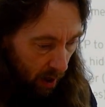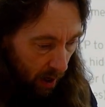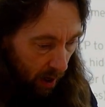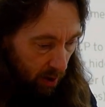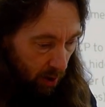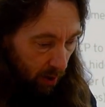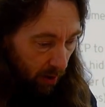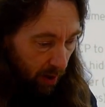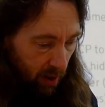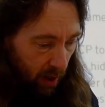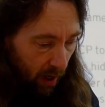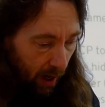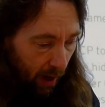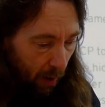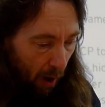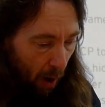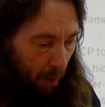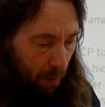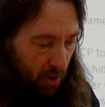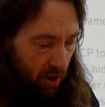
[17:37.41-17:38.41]
So these
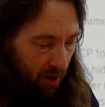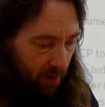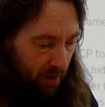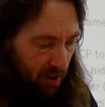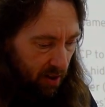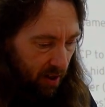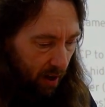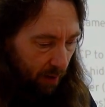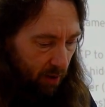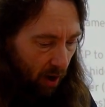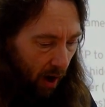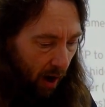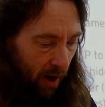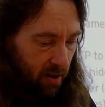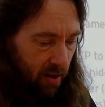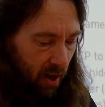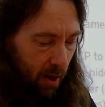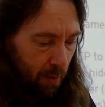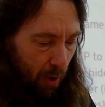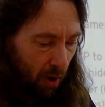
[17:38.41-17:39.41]
allow Openshift itself to
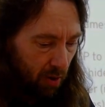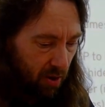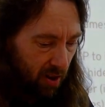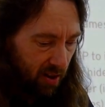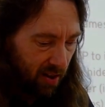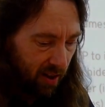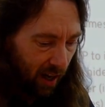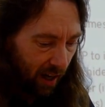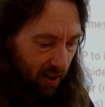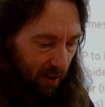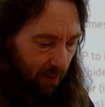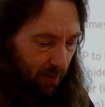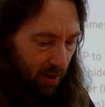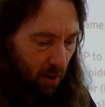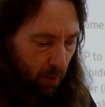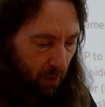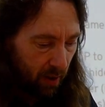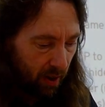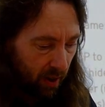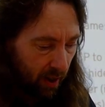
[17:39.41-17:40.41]
isolate processes
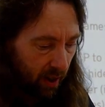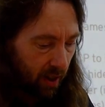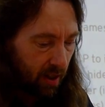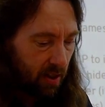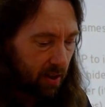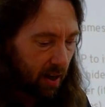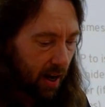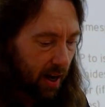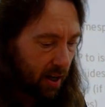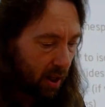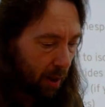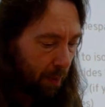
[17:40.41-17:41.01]
activities within the container.